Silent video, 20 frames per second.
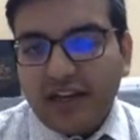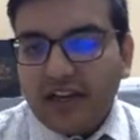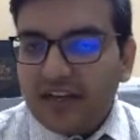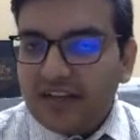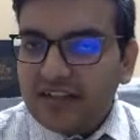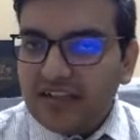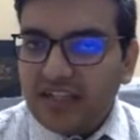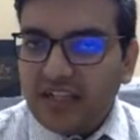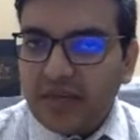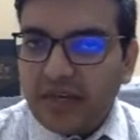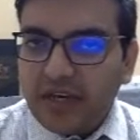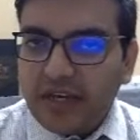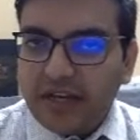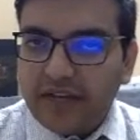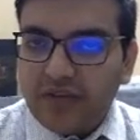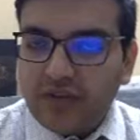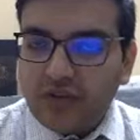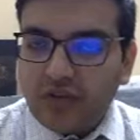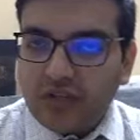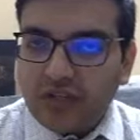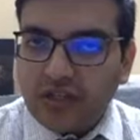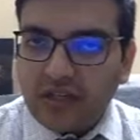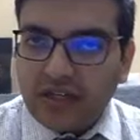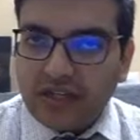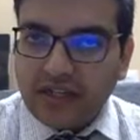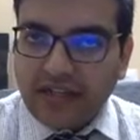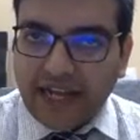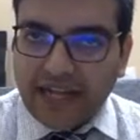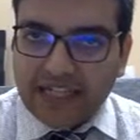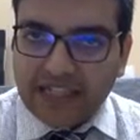CB gives you the
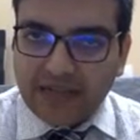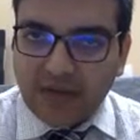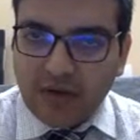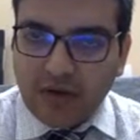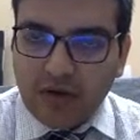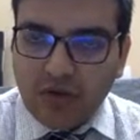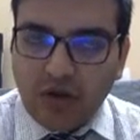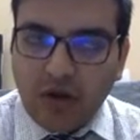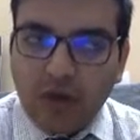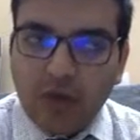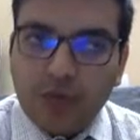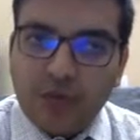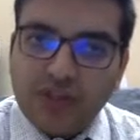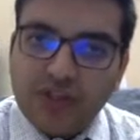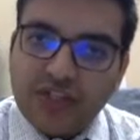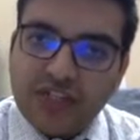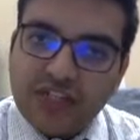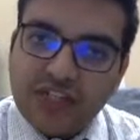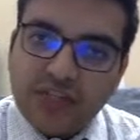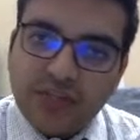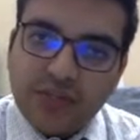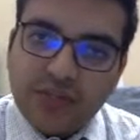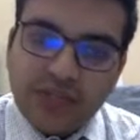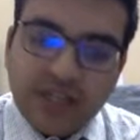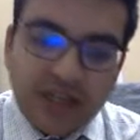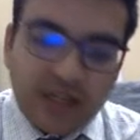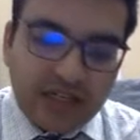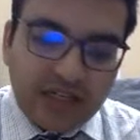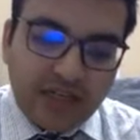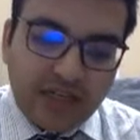tax amount, how much needs to be
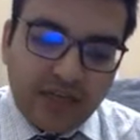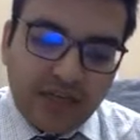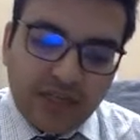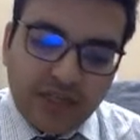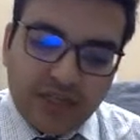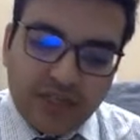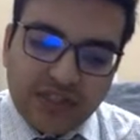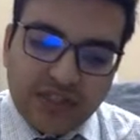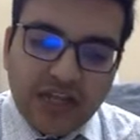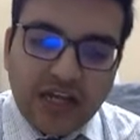deducted, which is